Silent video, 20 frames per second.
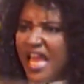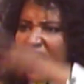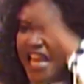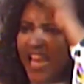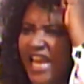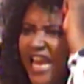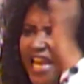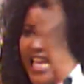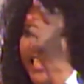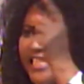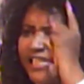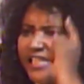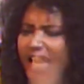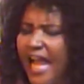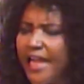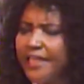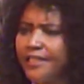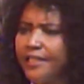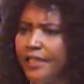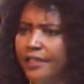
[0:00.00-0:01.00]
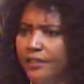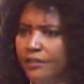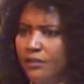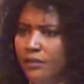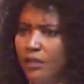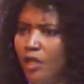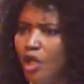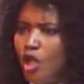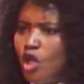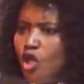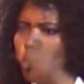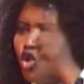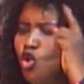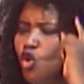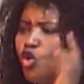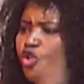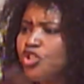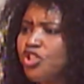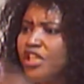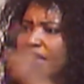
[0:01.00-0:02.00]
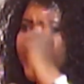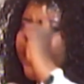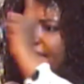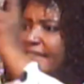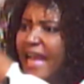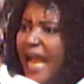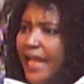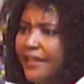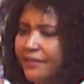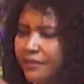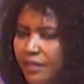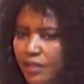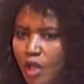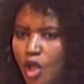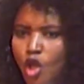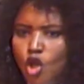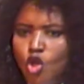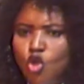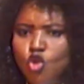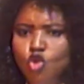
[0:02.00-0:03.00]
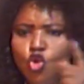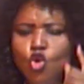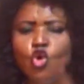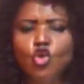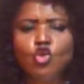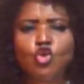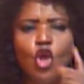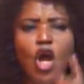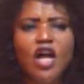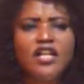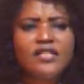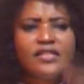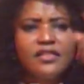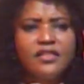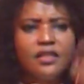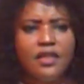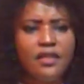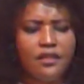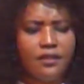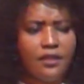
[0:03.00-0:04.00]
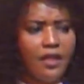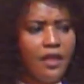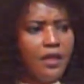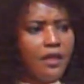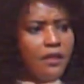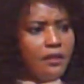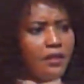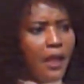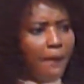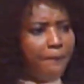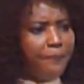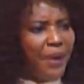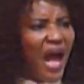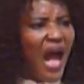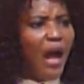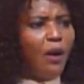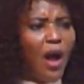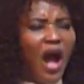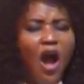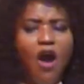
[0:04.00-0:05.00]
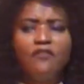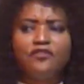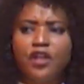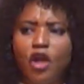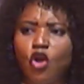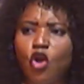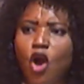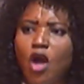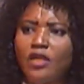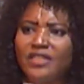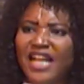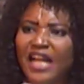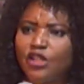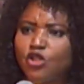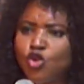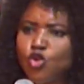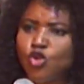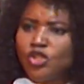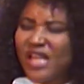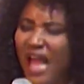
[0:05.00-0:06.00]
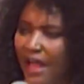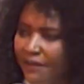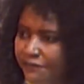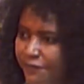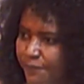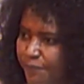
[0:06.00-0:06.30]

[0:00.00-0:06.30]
instantly you see death. You don't see the power of the God that you serve.